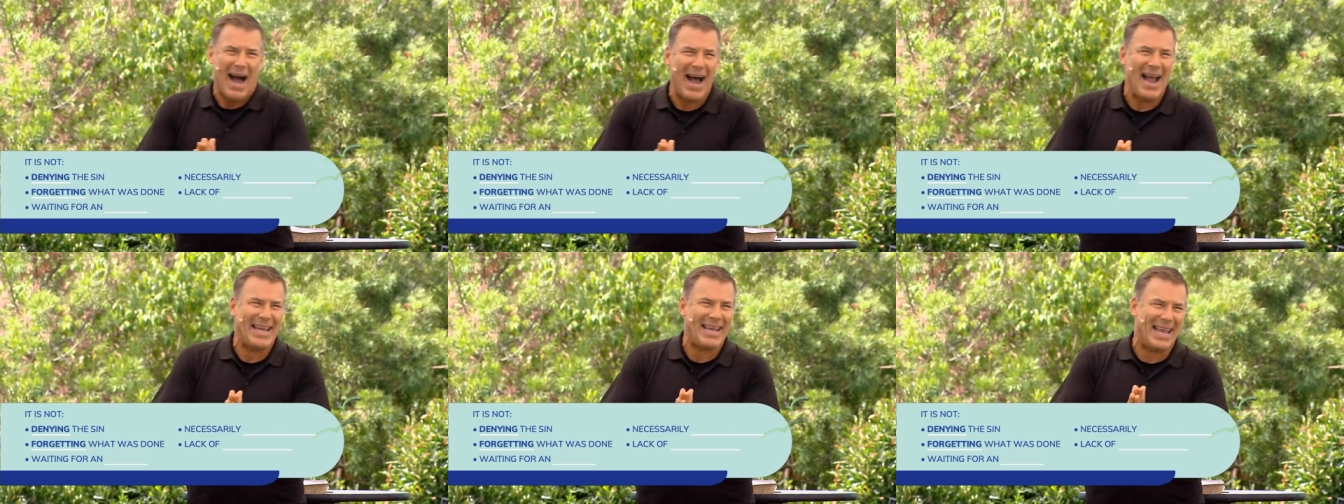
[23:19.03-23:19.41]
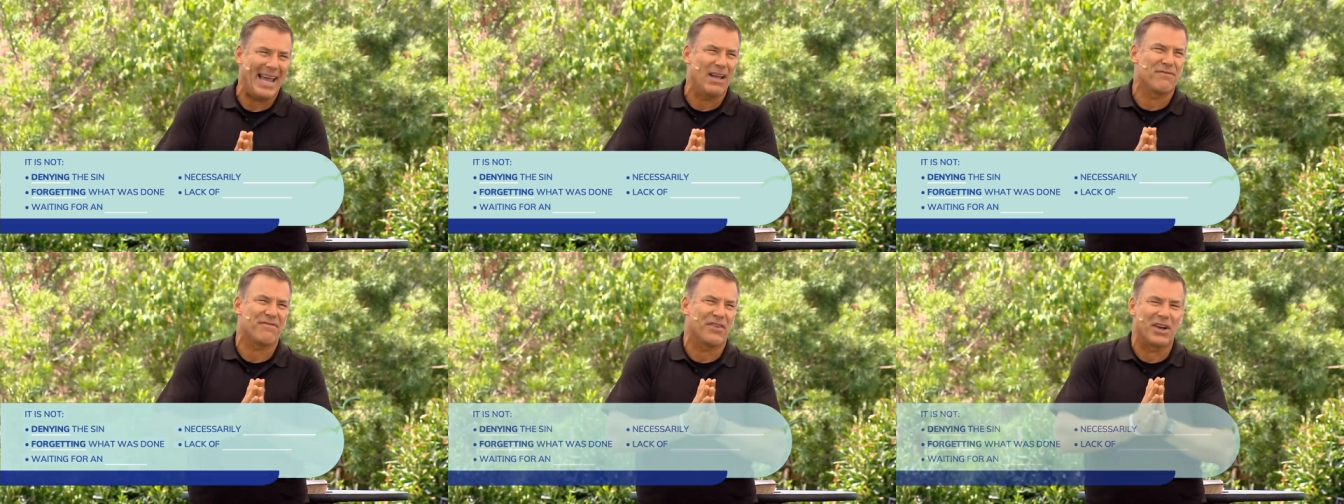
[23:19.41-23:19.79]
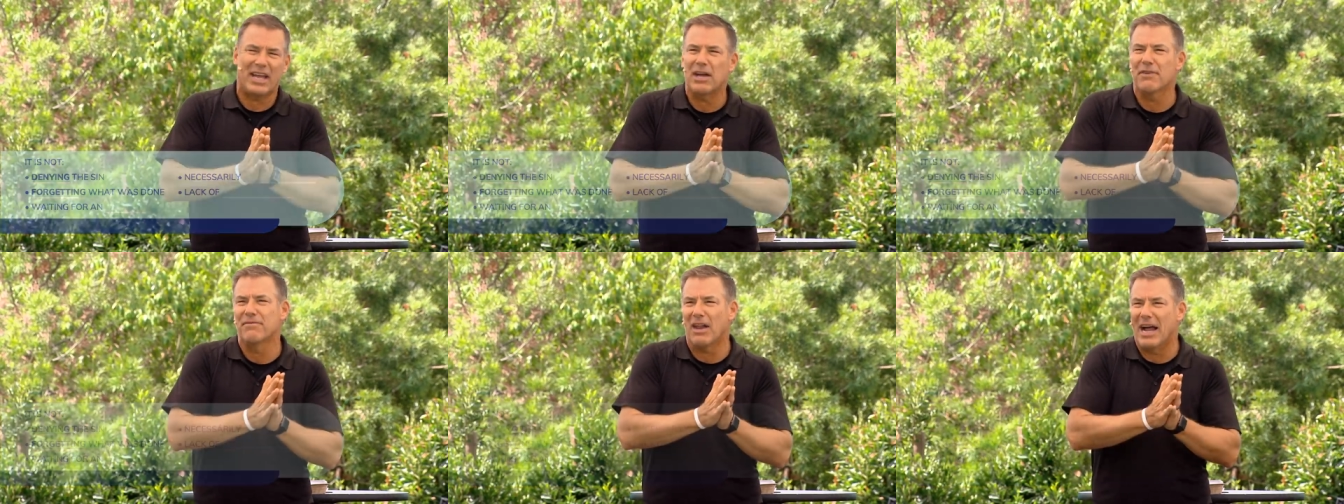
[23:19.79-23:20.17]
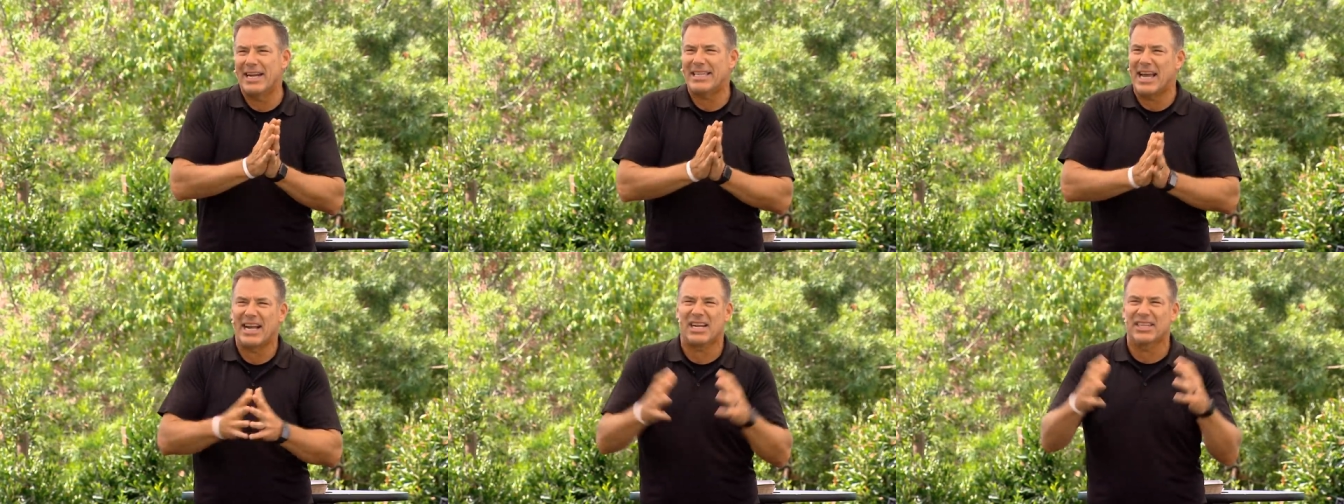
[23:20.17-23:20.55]
I can't forgive
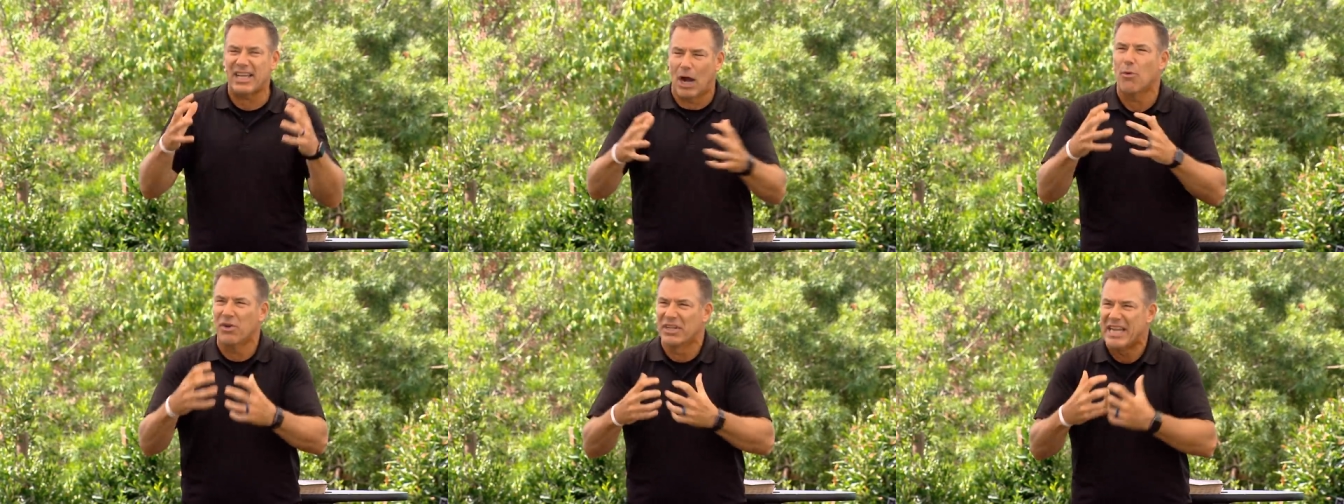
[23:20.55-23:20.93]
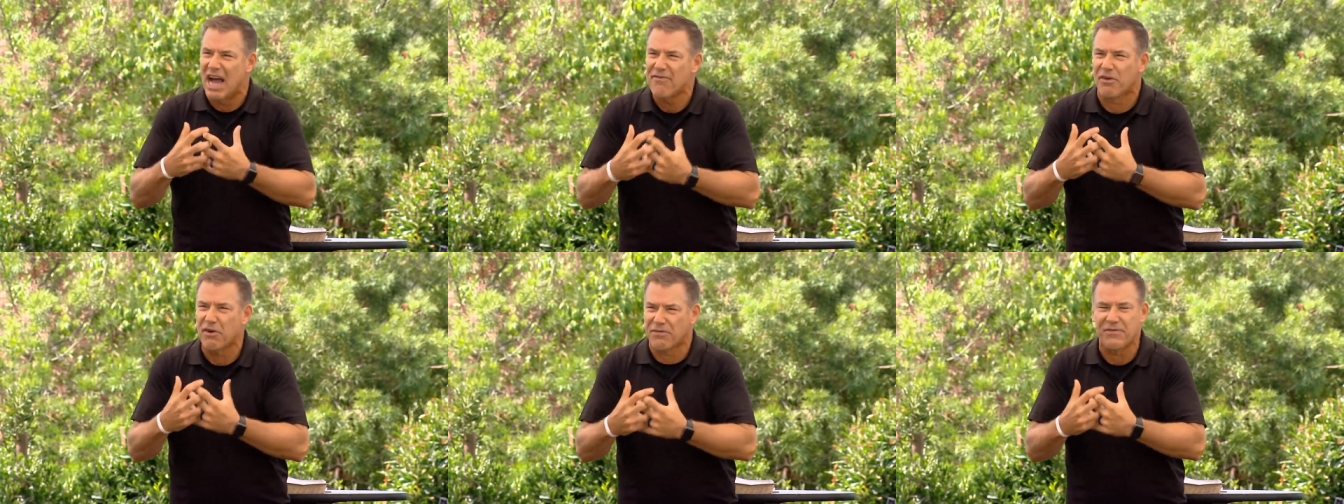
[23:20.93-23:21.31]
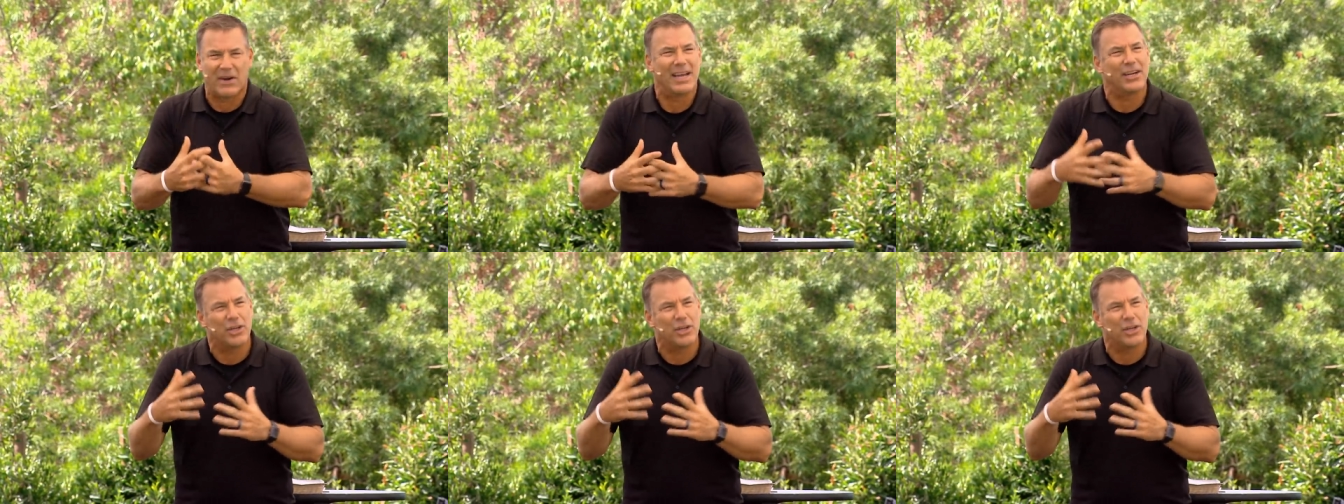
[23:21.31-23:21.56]
like that because I will never forget.